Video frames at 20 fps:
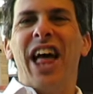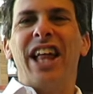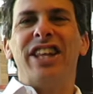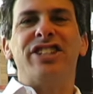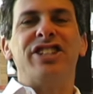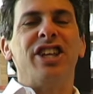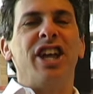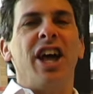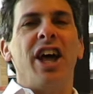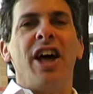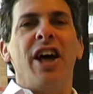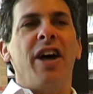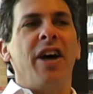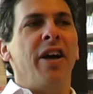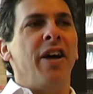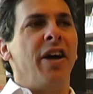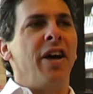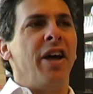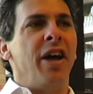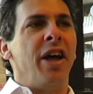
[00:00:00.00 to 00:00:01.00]
That's
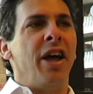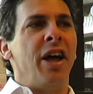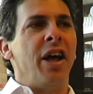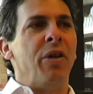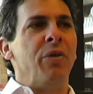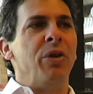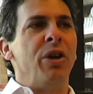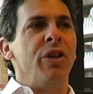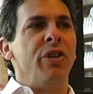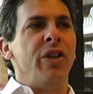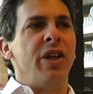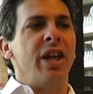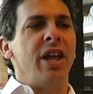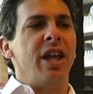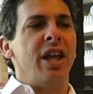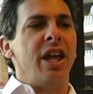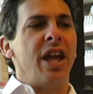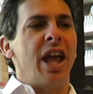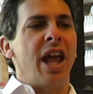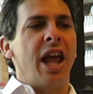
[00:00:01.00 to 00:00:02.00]
uh,
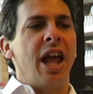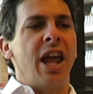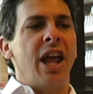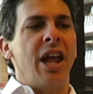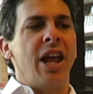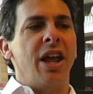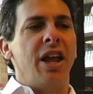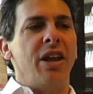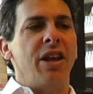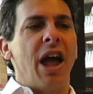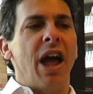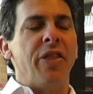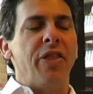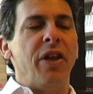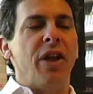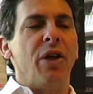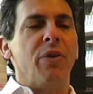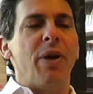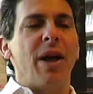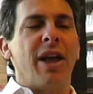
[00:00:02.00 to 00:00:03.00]
really a, I
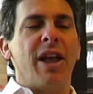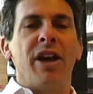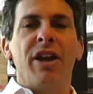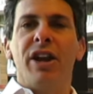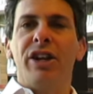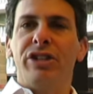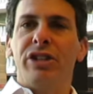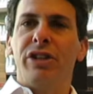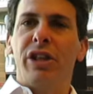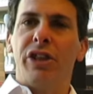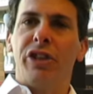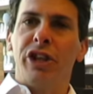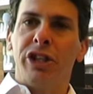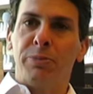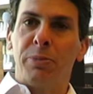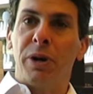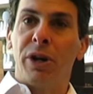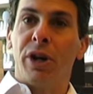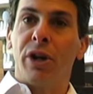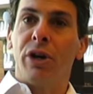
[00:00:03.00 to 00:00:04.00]
think, a recognition that
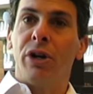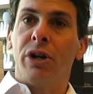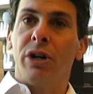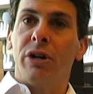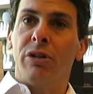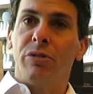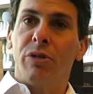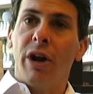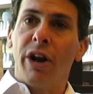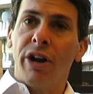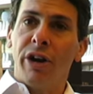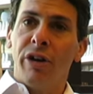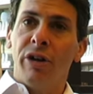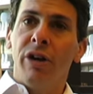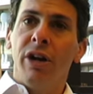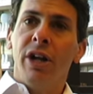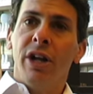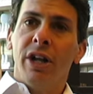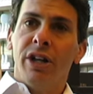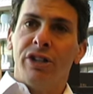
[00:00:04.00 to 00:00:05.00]
this particular
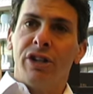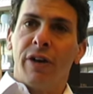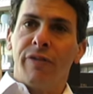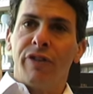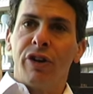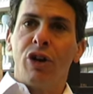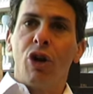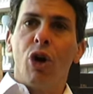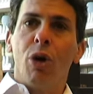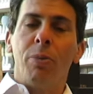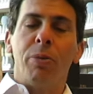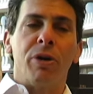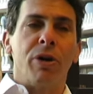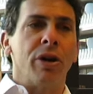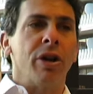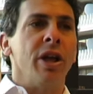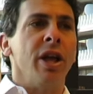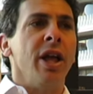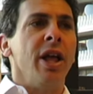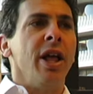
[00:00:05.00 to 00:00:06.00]
writer, Jeffrey
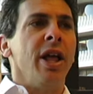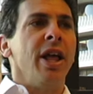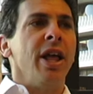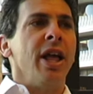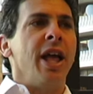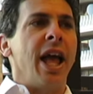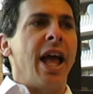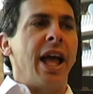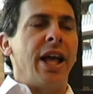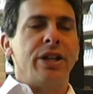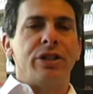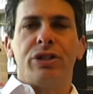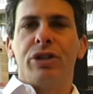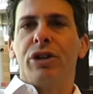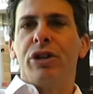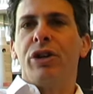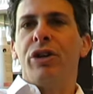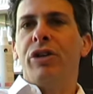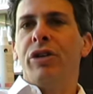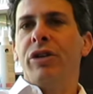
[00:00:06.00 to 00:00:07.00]
Goldberg, has
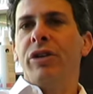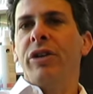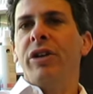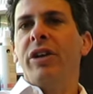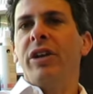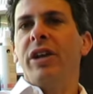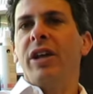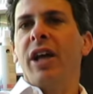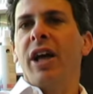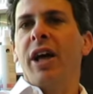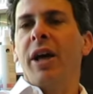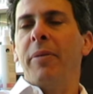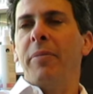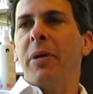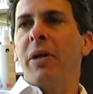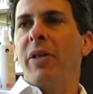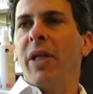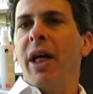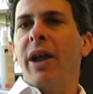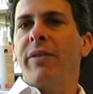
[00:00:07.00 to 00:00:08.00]
earned
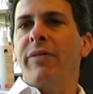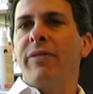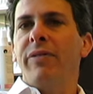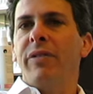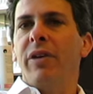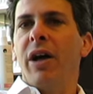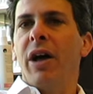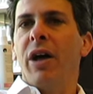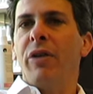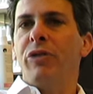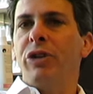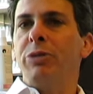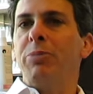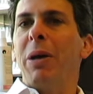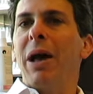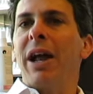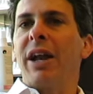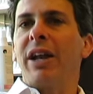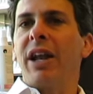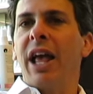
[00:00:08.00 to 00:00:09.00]
um, a lot of uh,
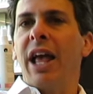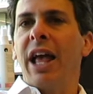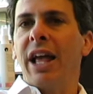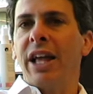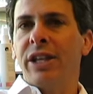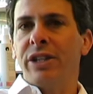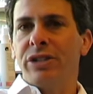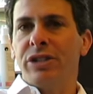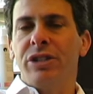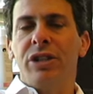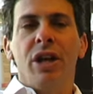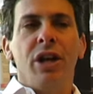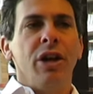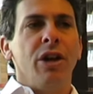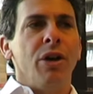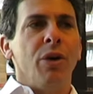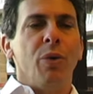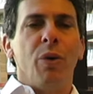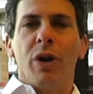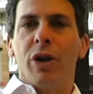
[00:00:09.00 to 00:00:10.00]
respect as
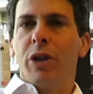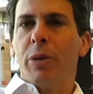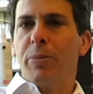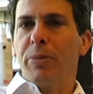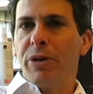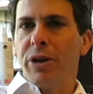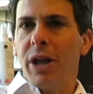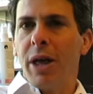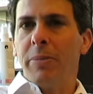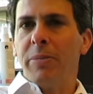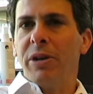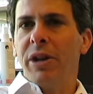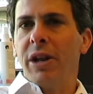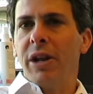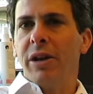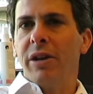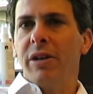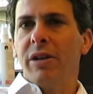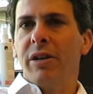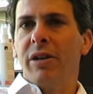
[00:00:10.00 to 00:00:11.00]
one of the
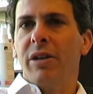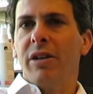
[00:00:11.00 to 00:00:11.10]
preeminent